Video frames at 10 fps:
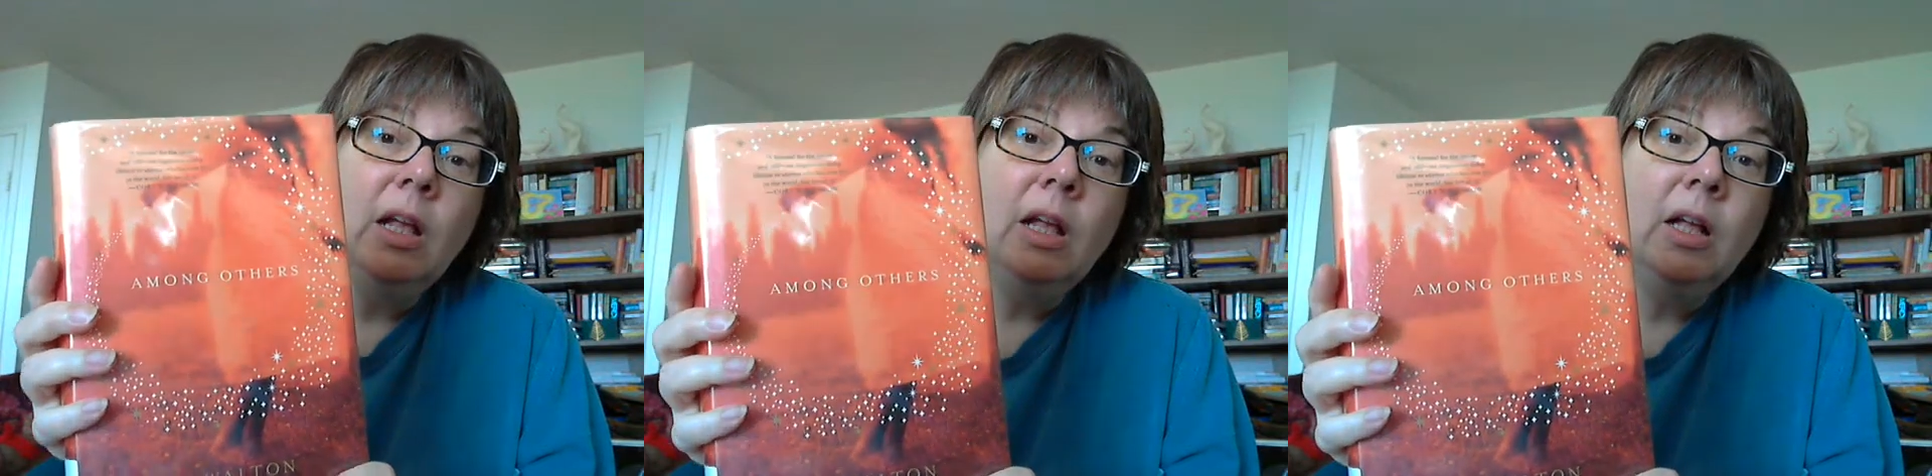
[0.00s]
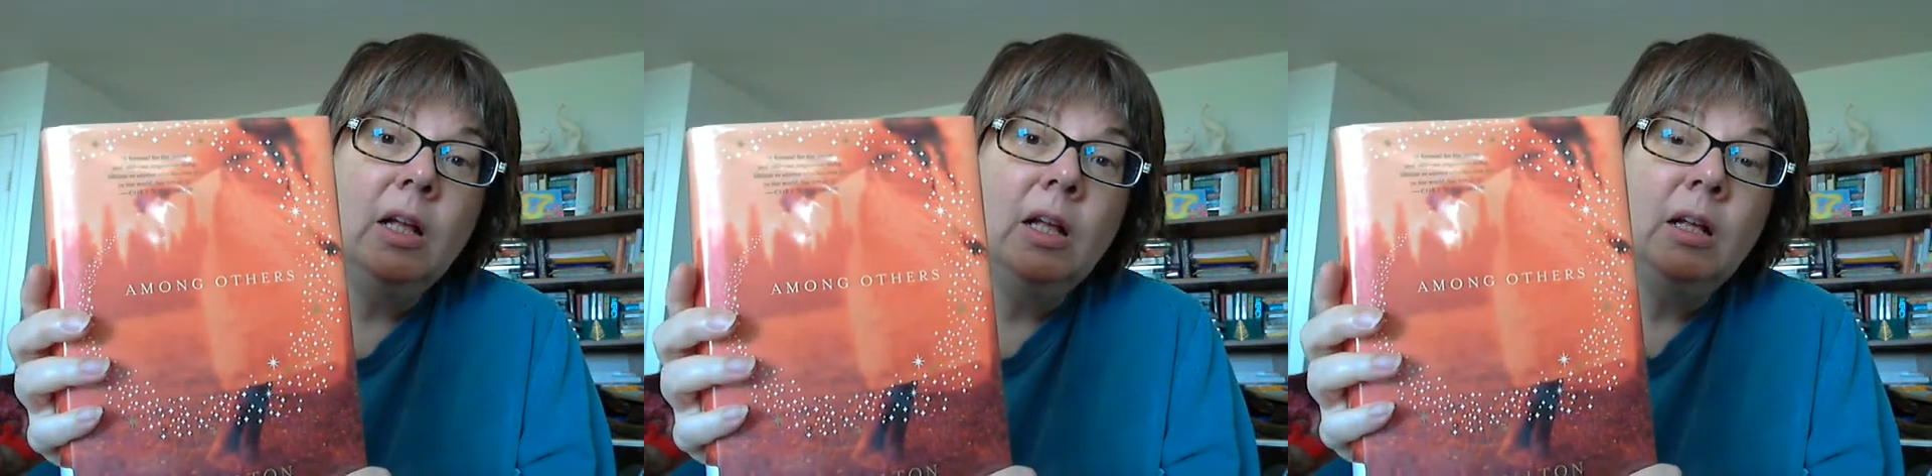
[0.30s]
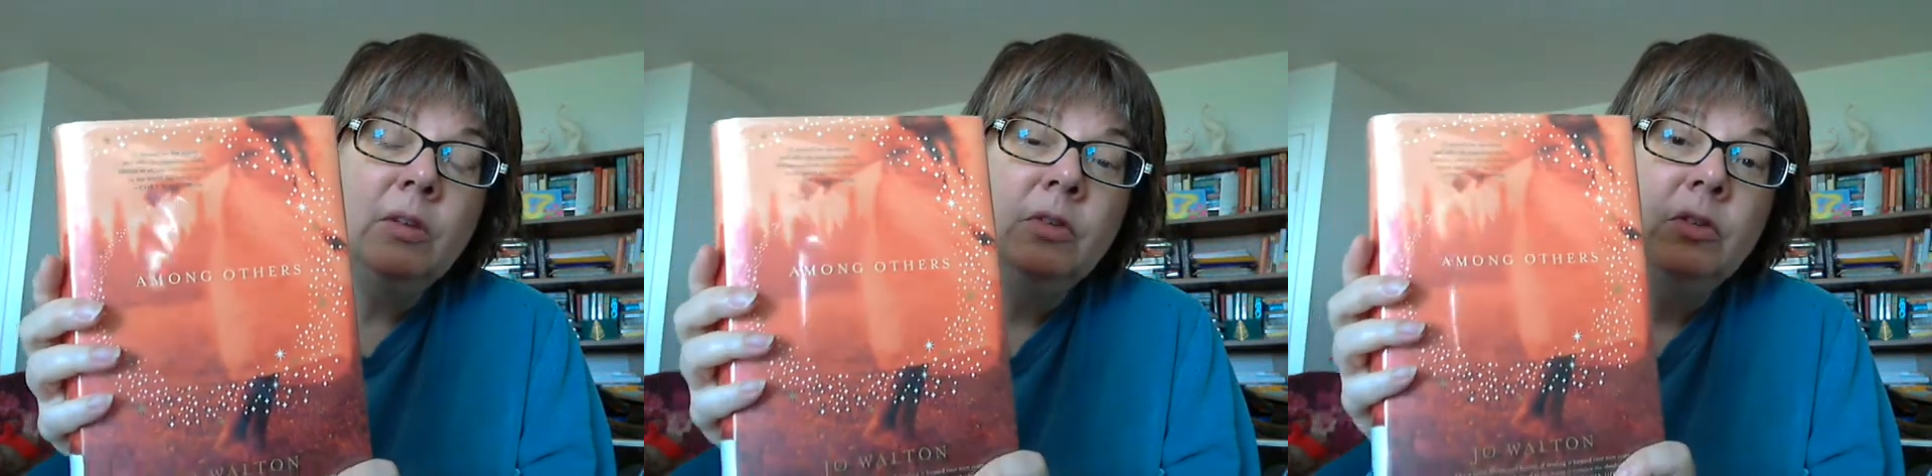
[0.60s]

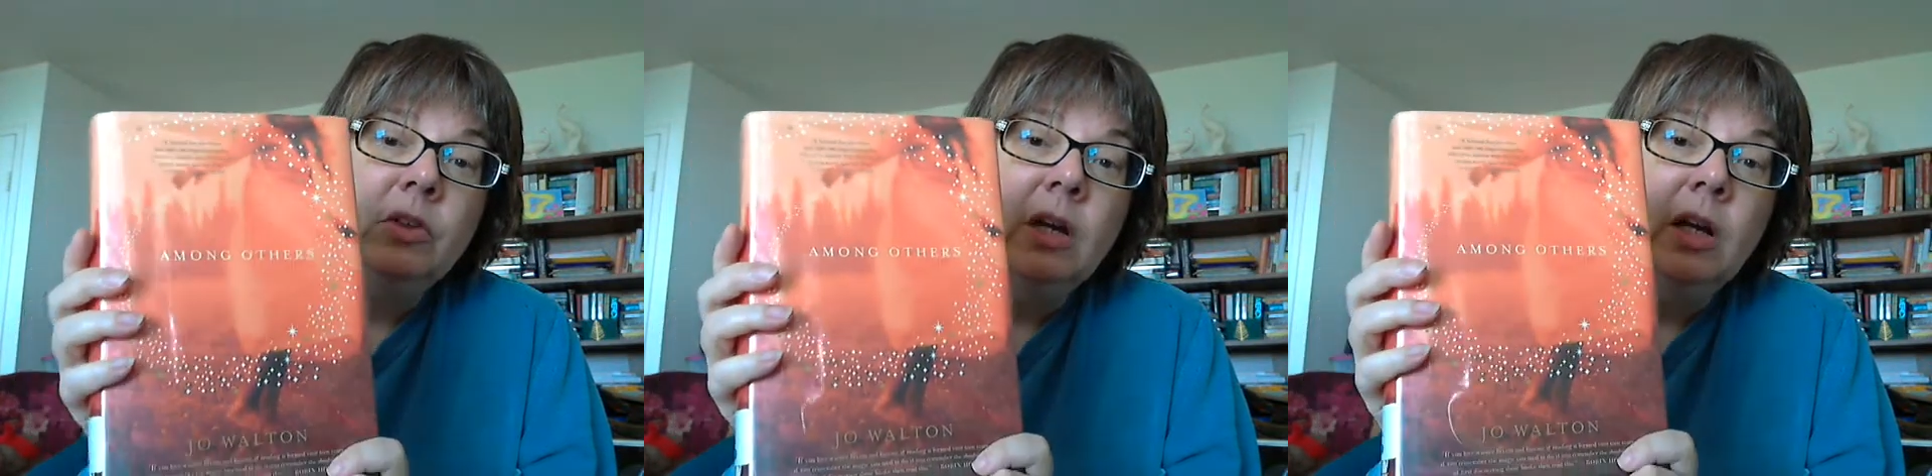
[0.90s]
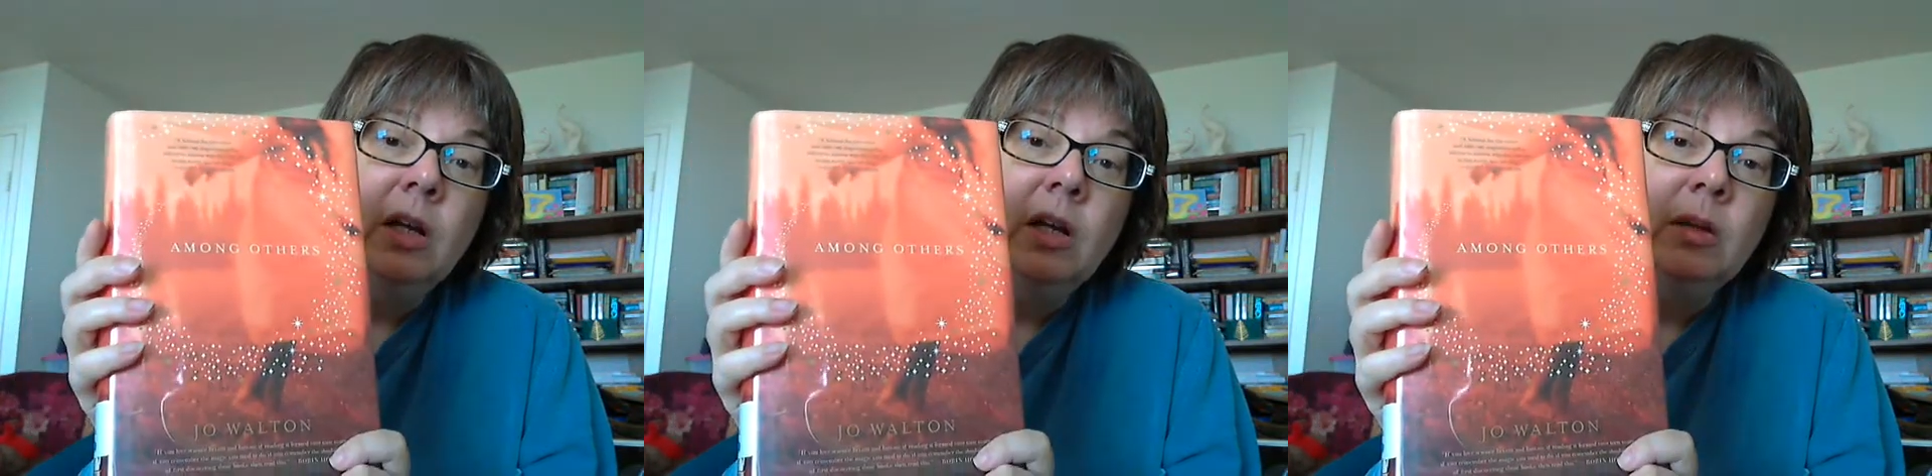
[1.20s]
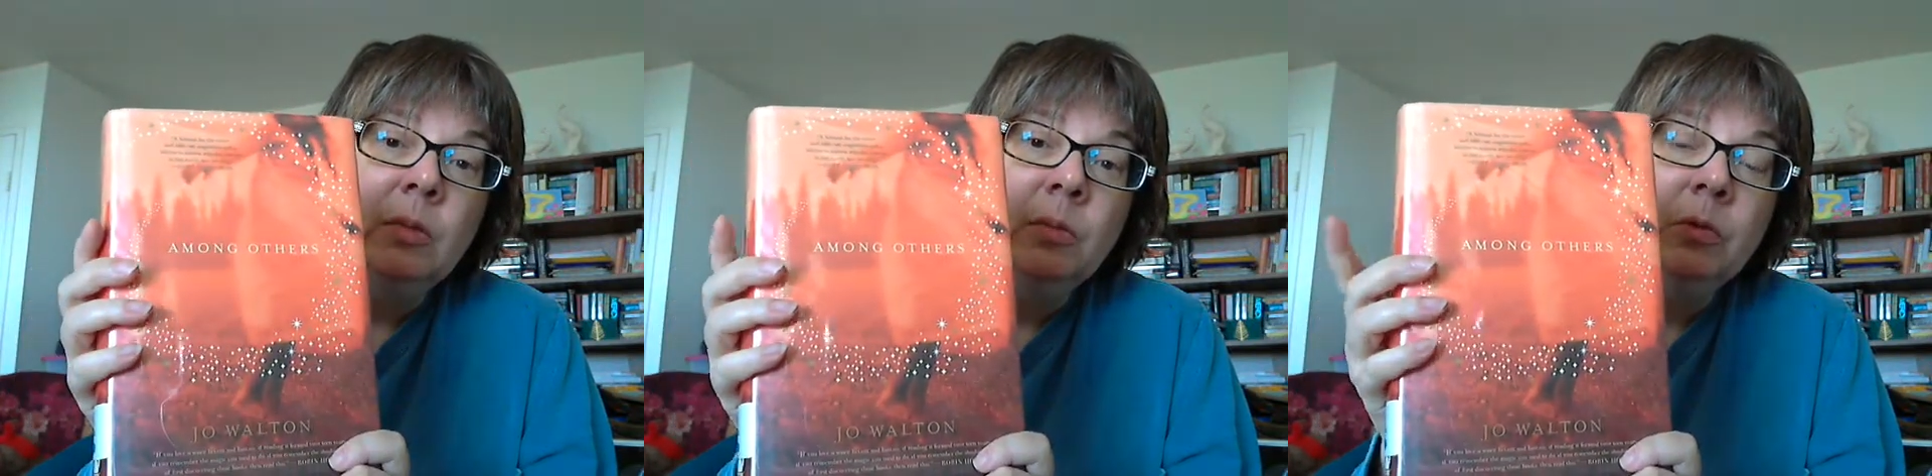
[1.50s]
and
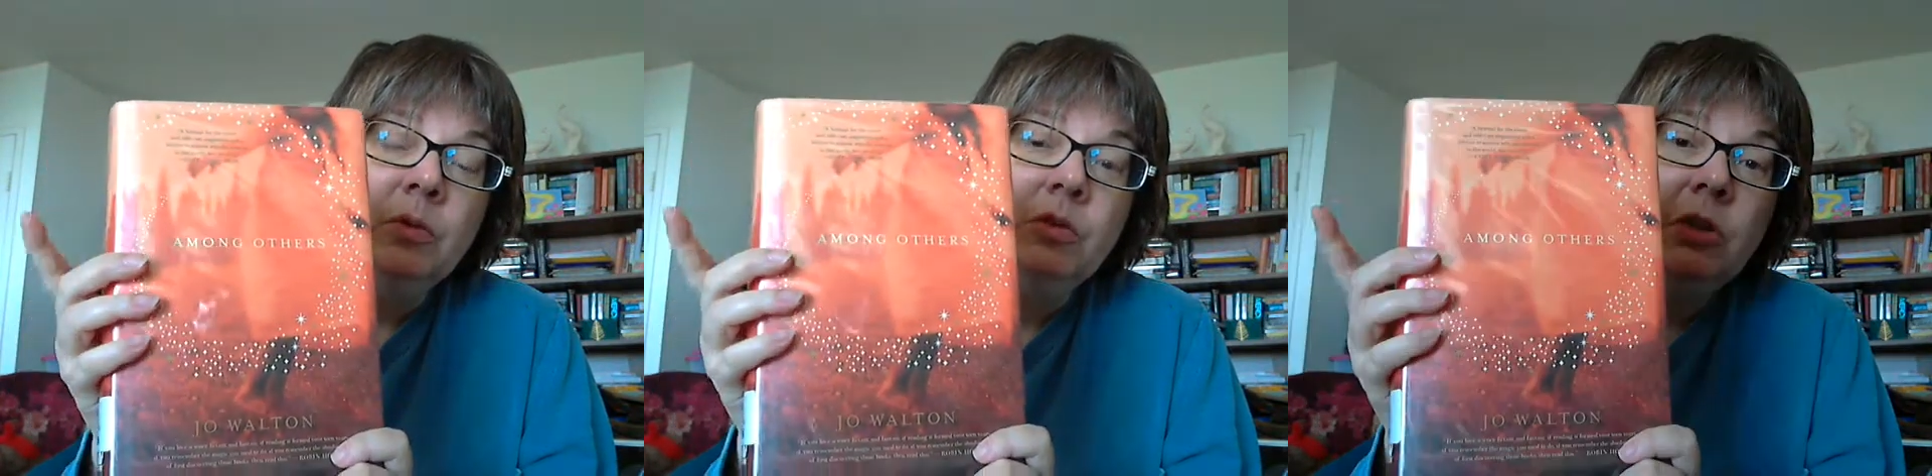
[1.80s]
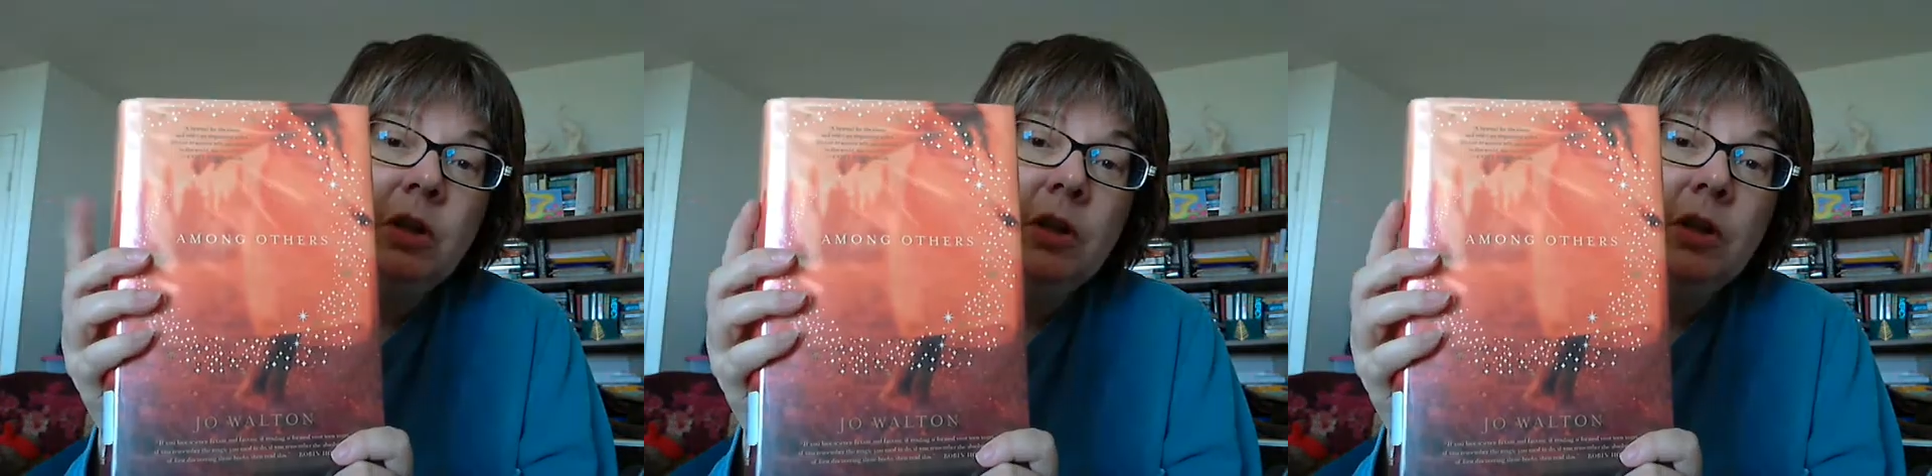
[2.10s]
she